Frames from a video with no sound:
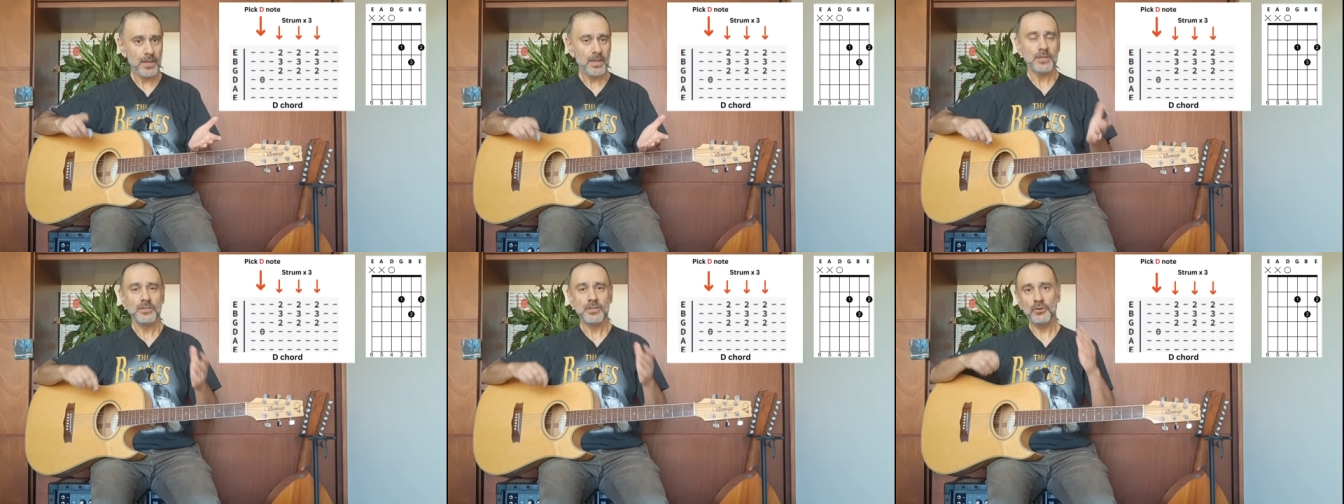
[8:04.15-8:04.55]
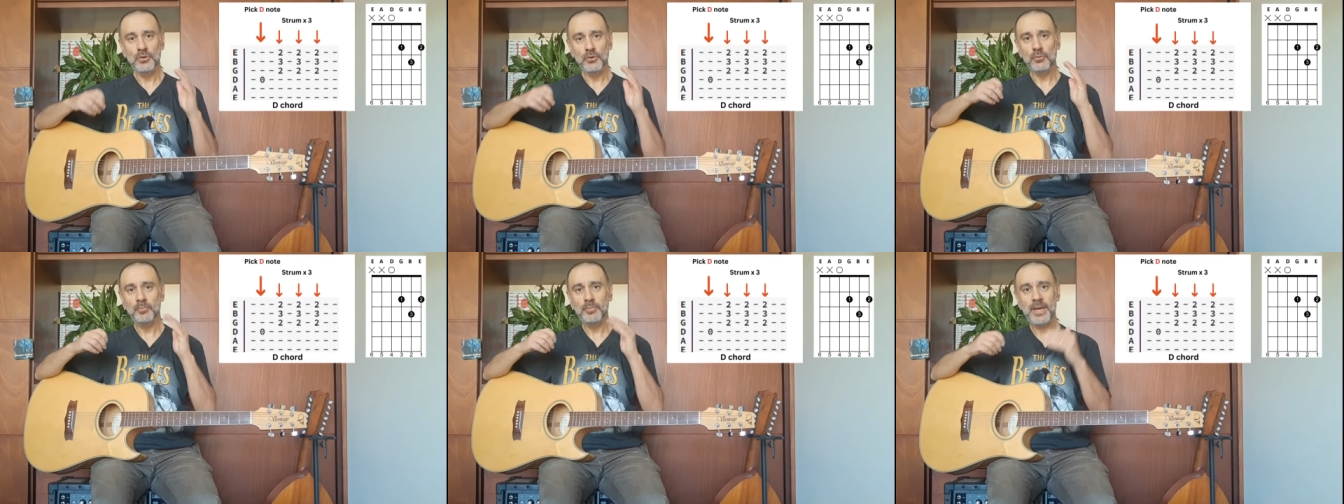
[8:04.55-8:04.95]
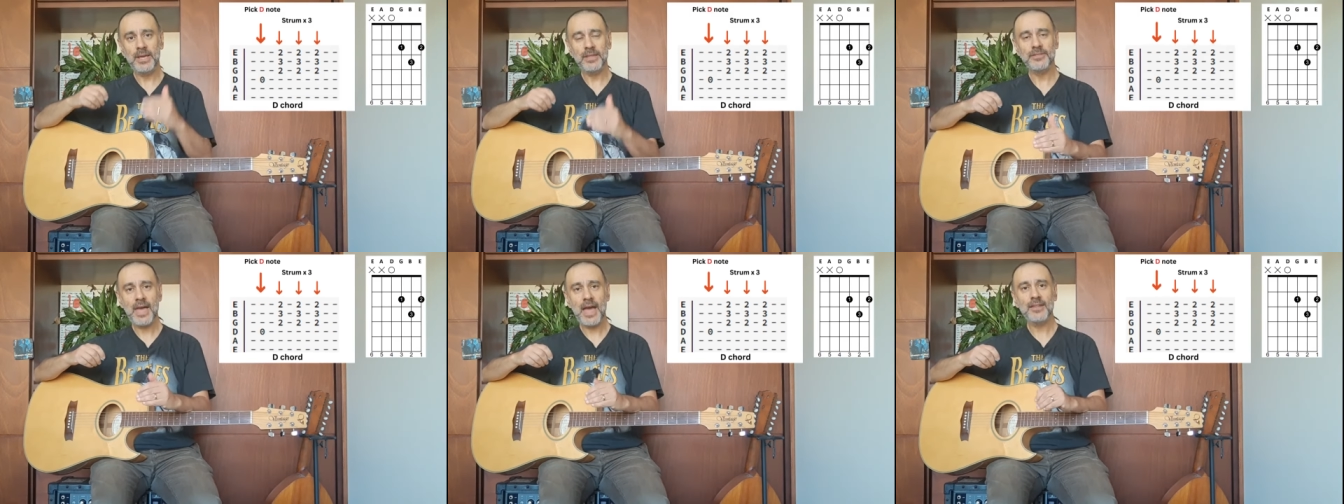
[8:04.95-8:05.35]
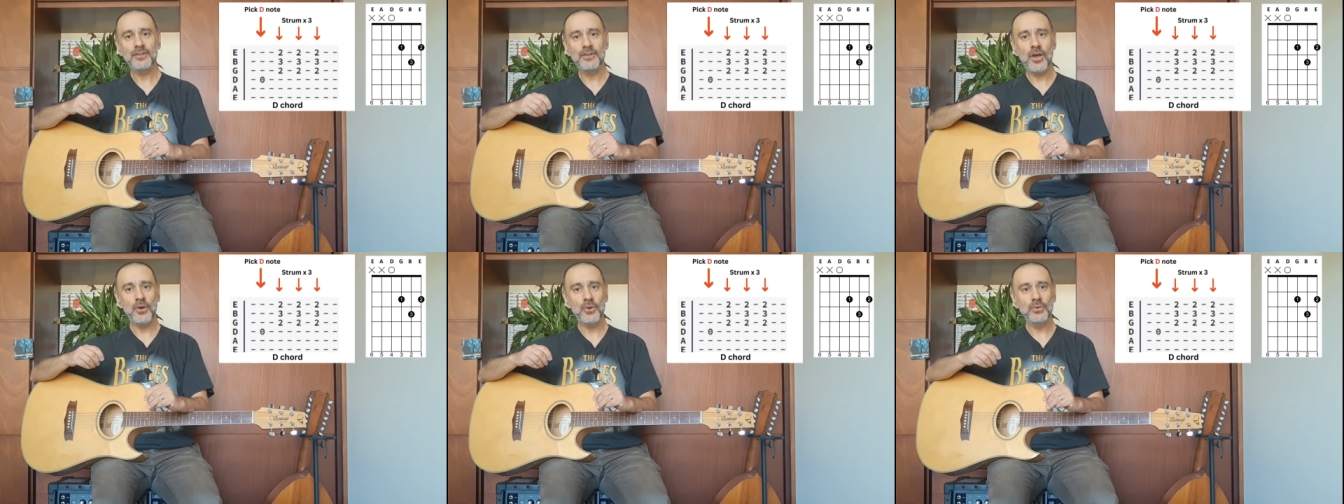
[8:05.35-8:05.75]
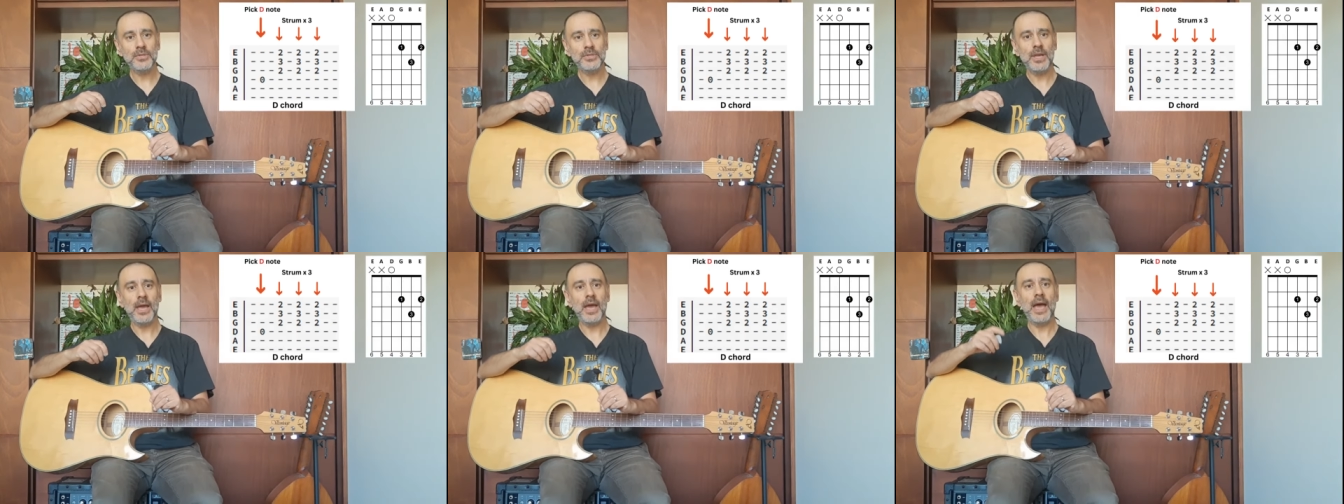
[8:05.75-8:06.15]
So you'll pick that
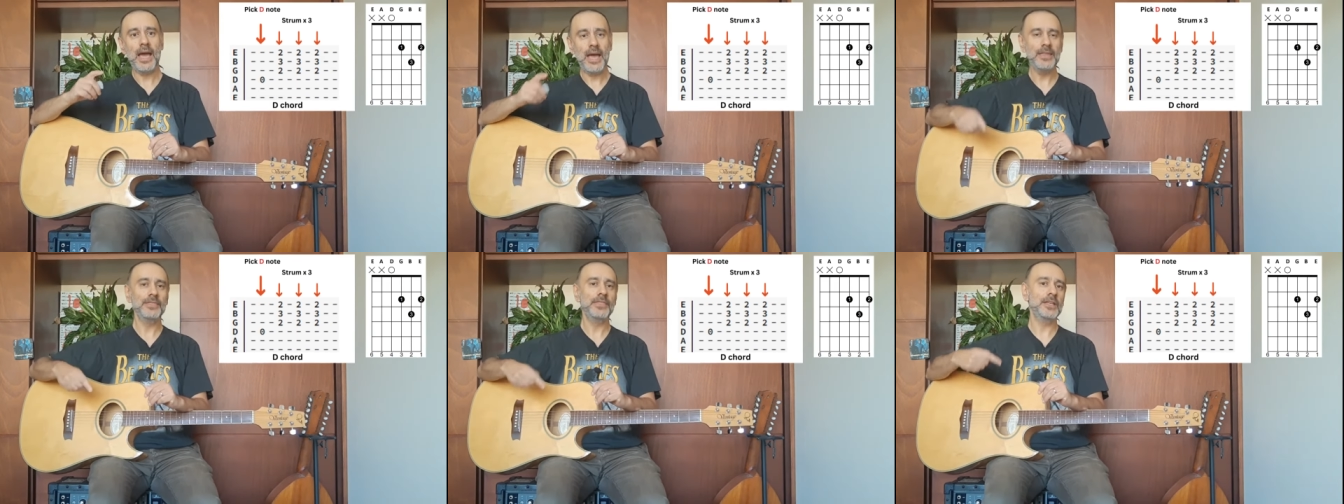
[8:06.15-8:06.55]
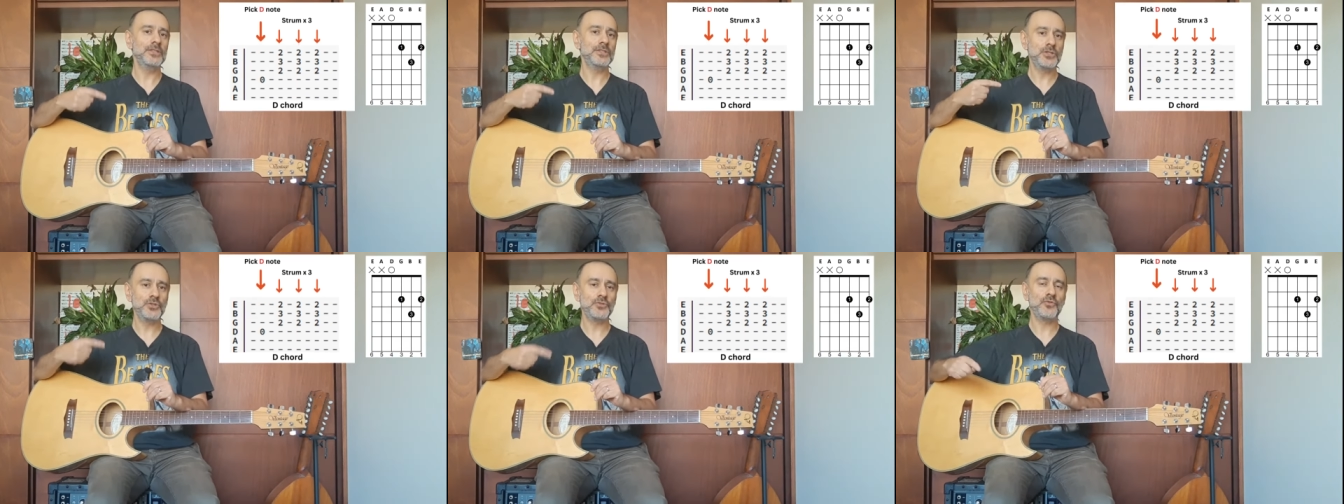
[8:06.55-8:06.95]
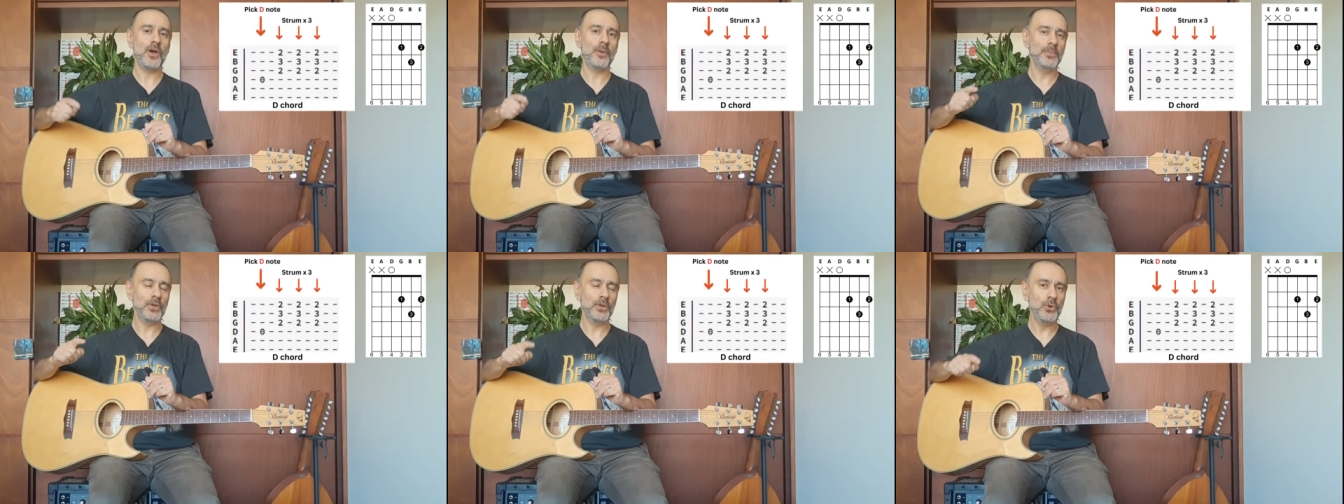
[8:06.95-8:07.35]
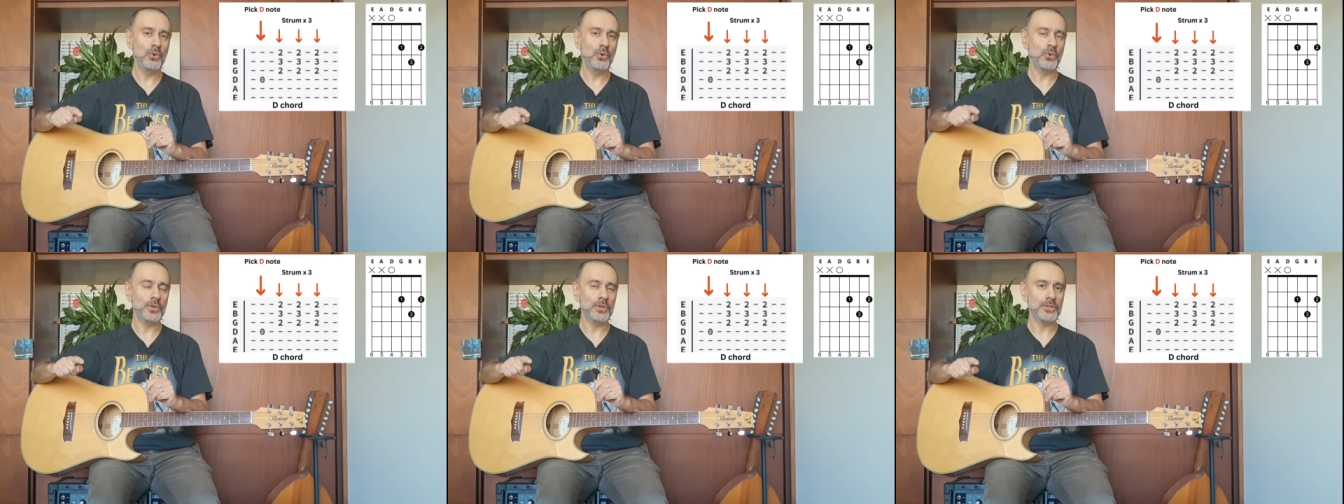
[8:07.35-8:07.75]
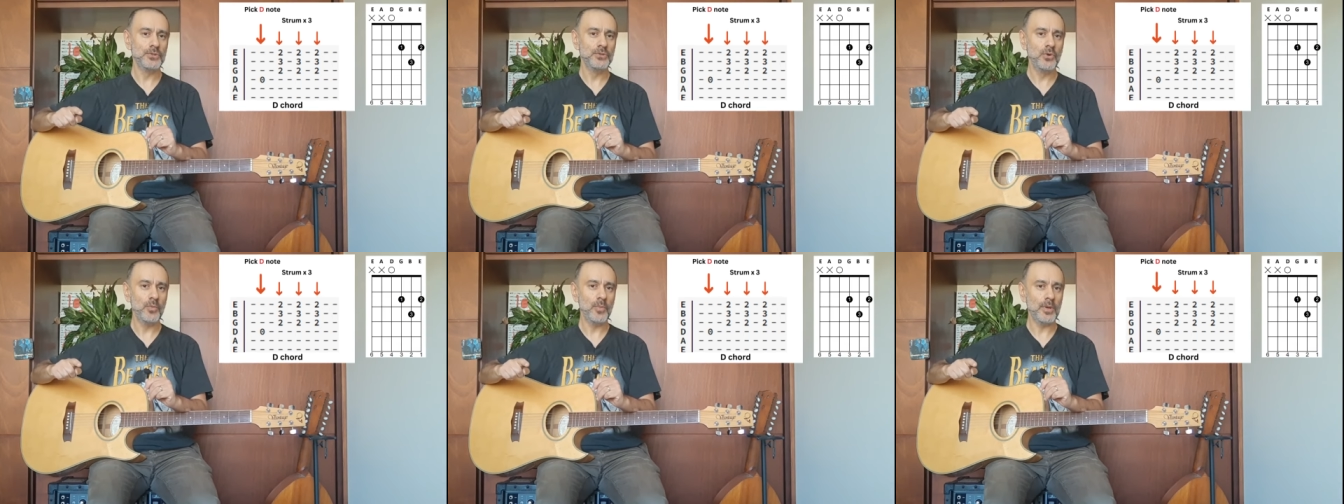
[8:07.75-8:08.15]
note and then strum the chord as
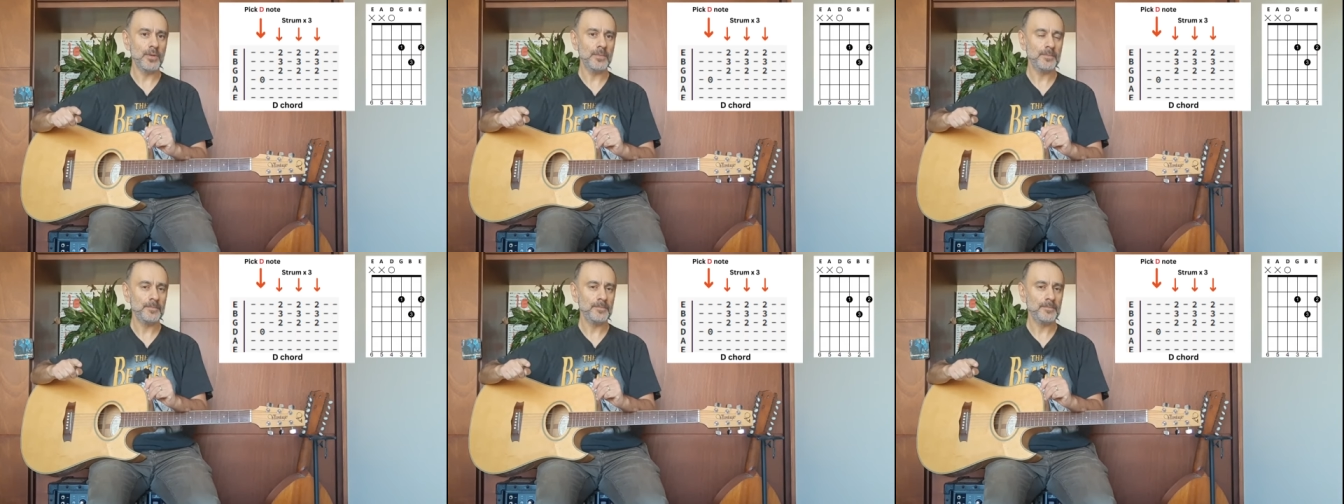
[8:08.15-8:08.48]
normal.